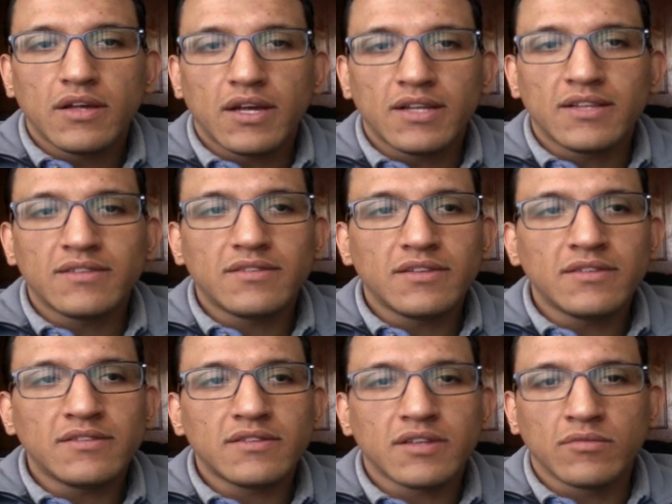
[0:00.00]
an
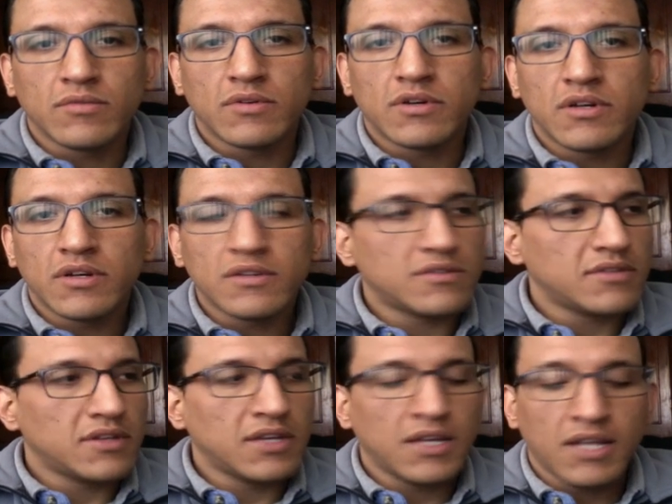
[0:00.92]
assistant
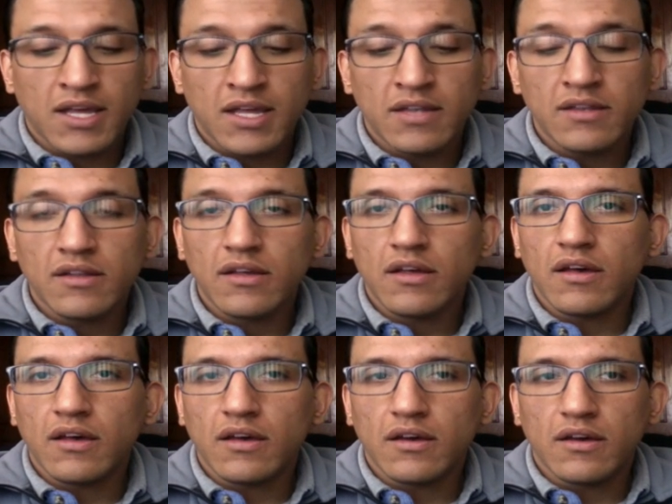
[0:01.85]
works in an,
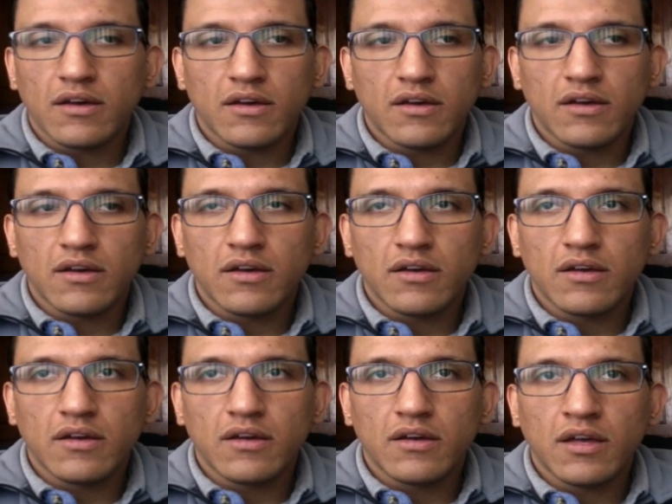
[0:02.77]

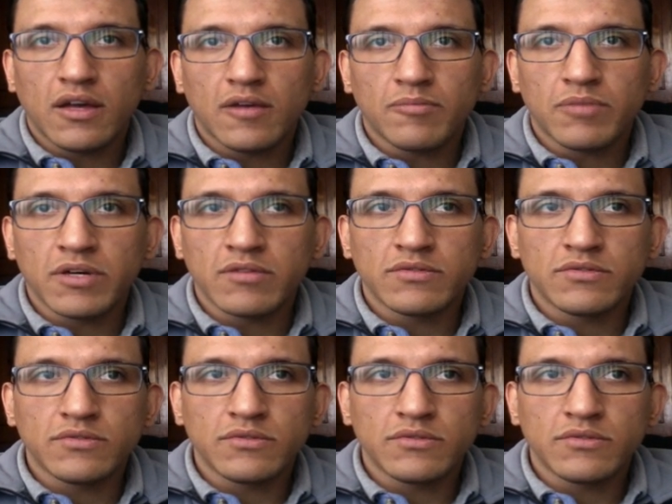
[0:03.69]
how about